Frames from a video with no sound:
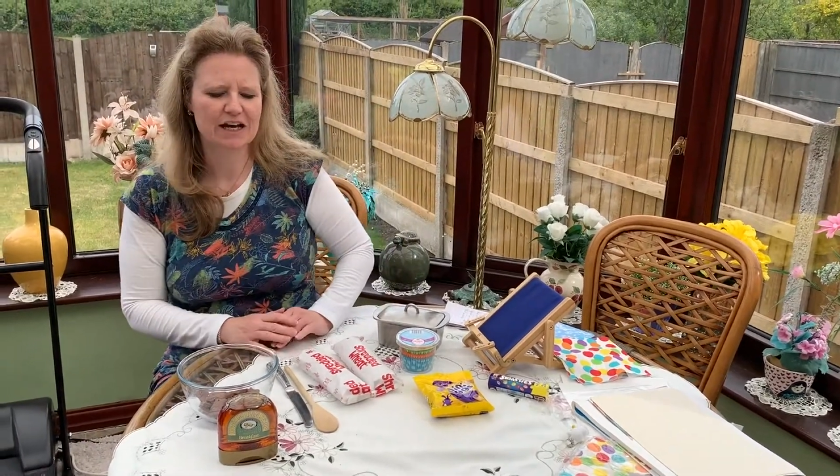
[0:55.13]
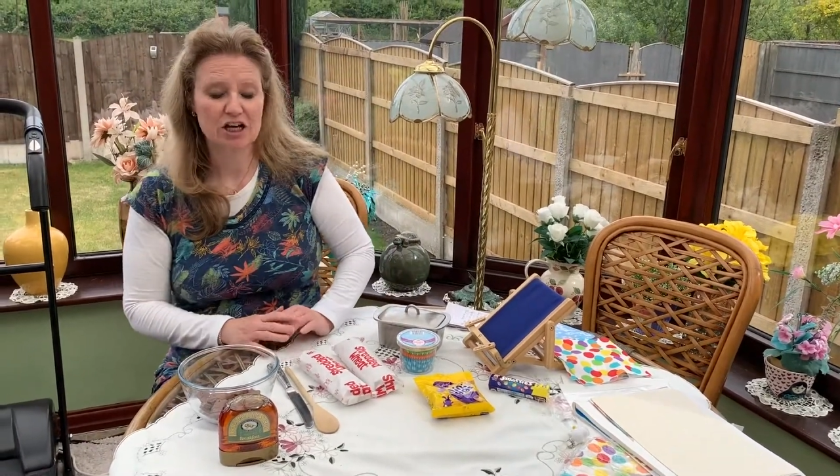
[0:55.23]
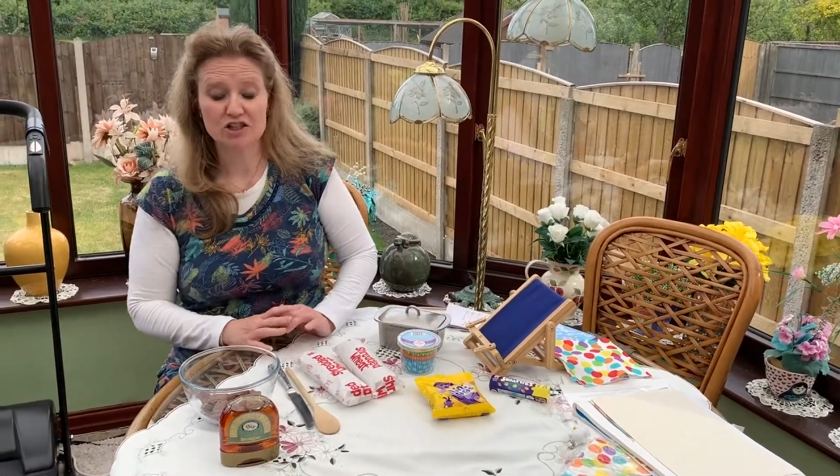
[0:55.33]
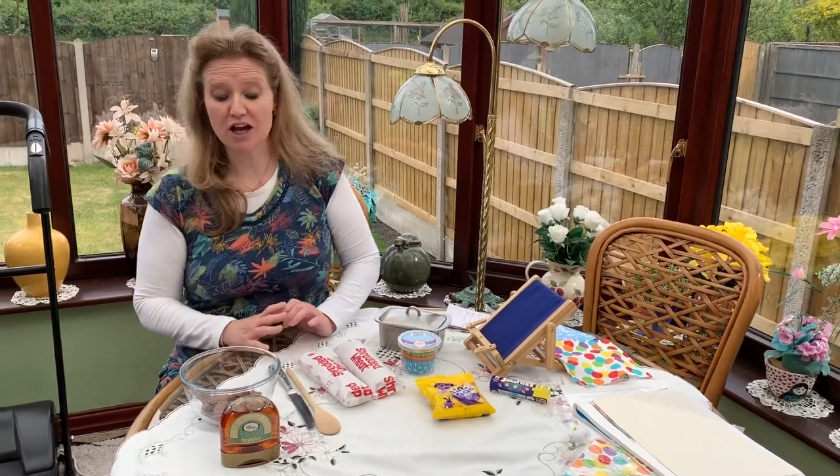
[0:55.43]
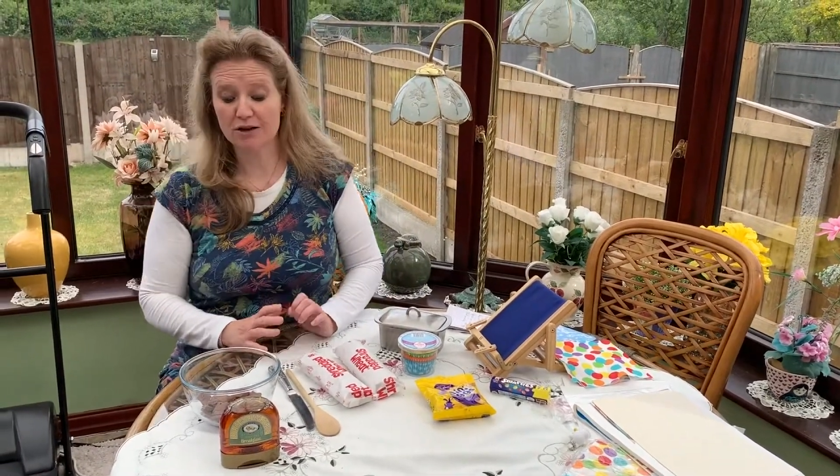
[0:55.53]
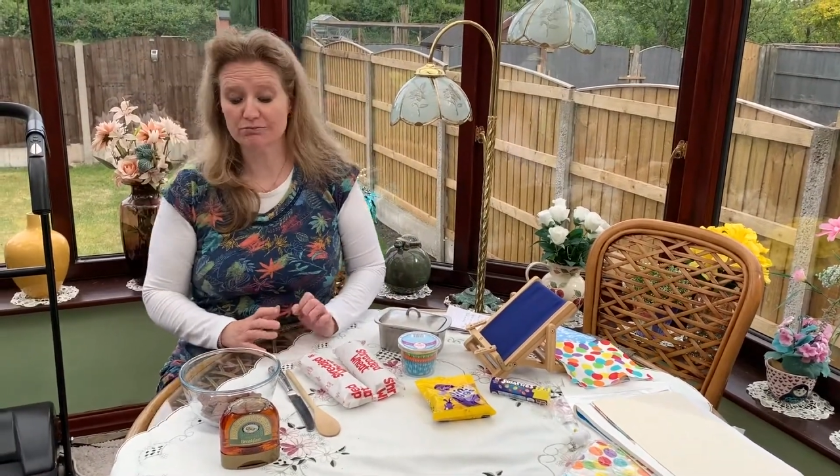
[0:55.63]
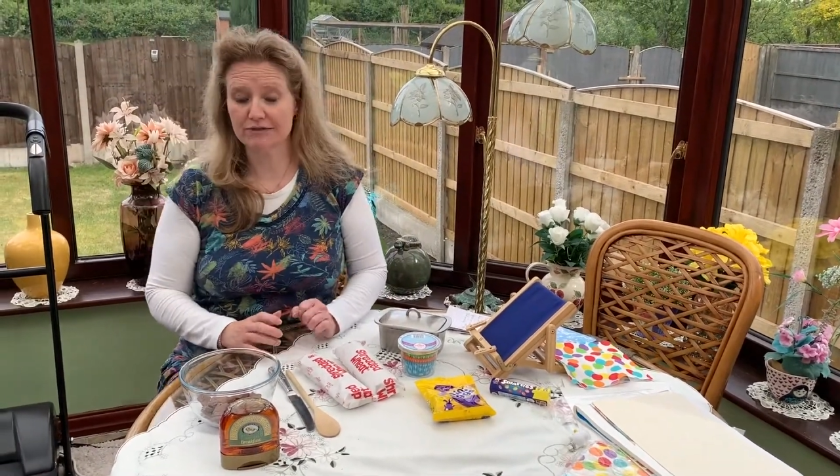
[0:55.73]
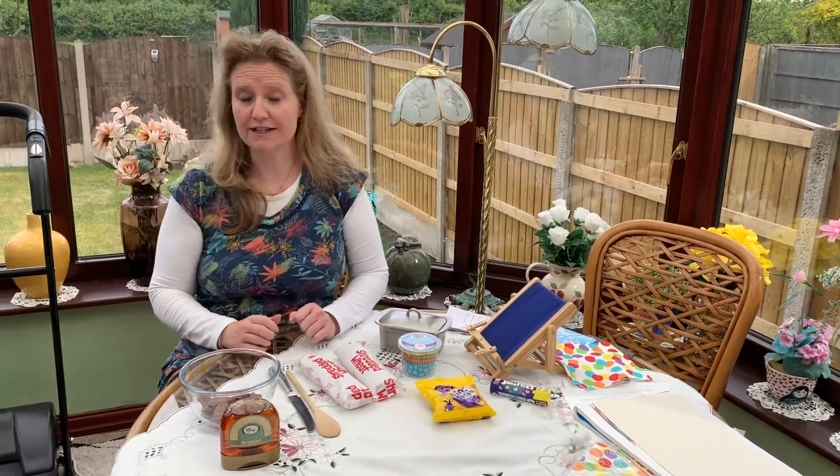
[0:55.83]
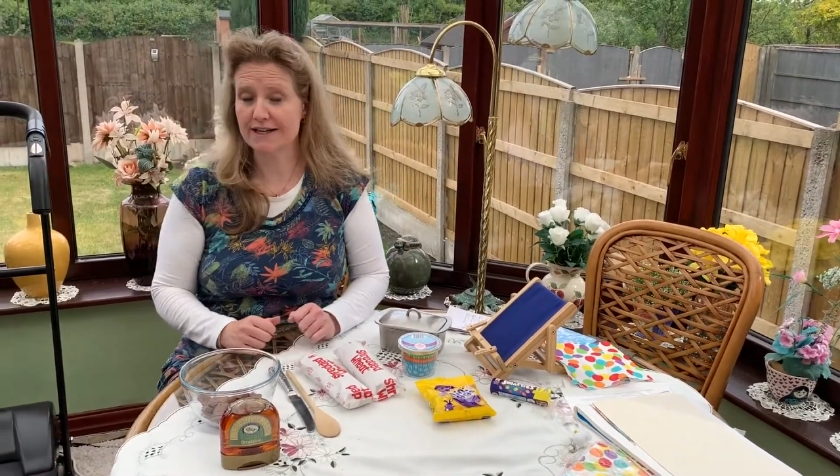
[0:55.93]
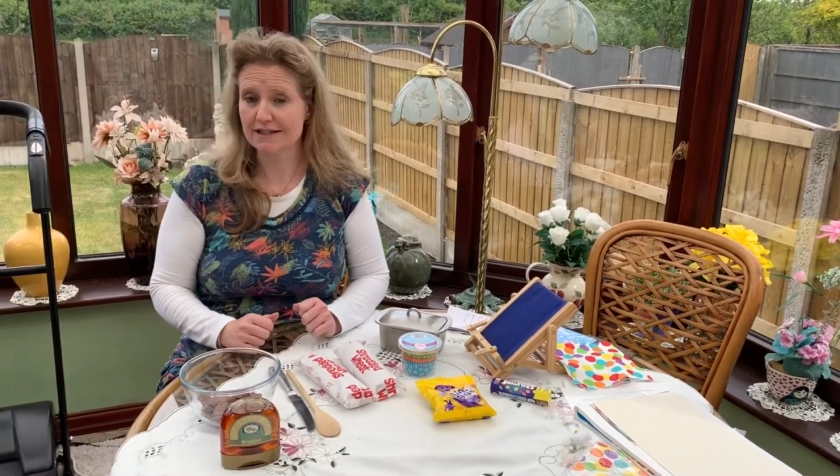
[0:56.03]
So
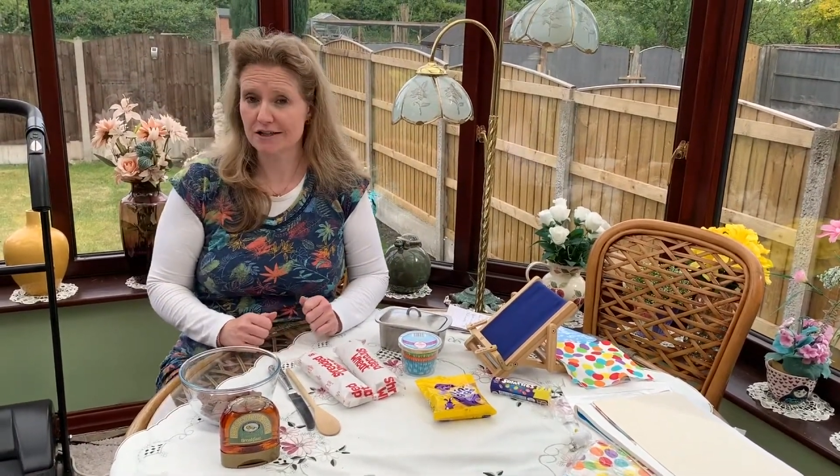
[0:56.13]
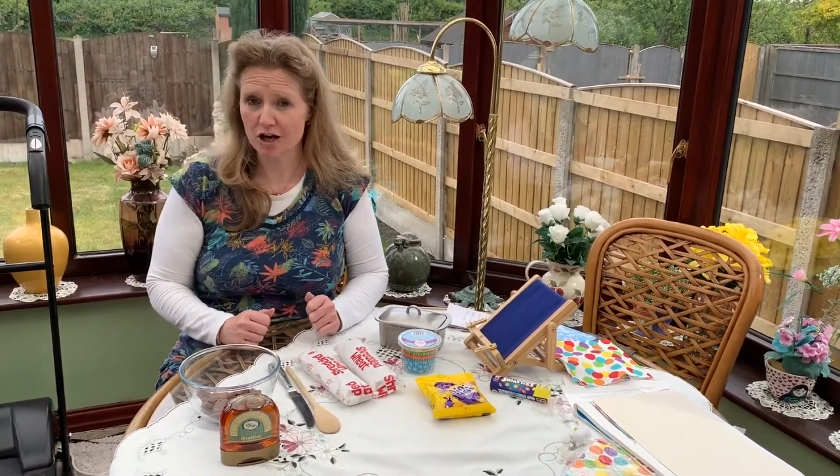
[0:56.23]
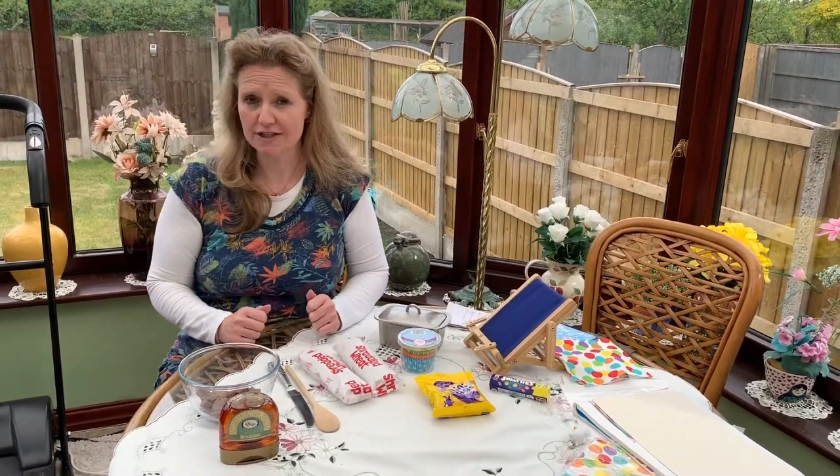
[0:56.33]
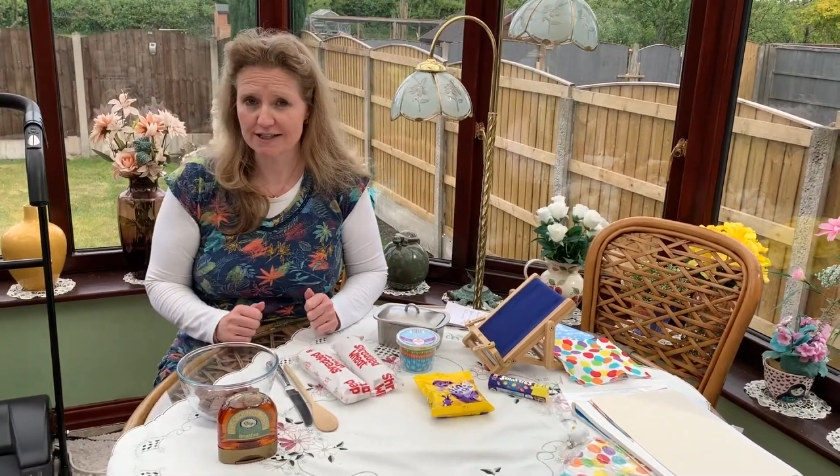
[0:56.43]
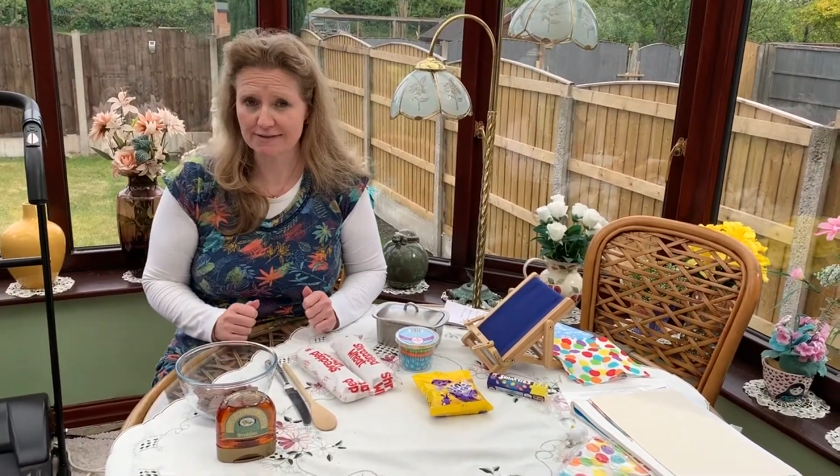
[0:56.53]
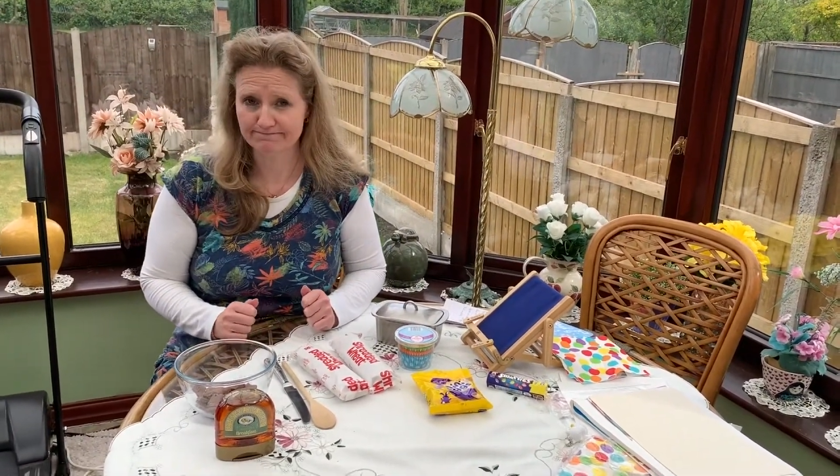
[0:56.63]
let's get started.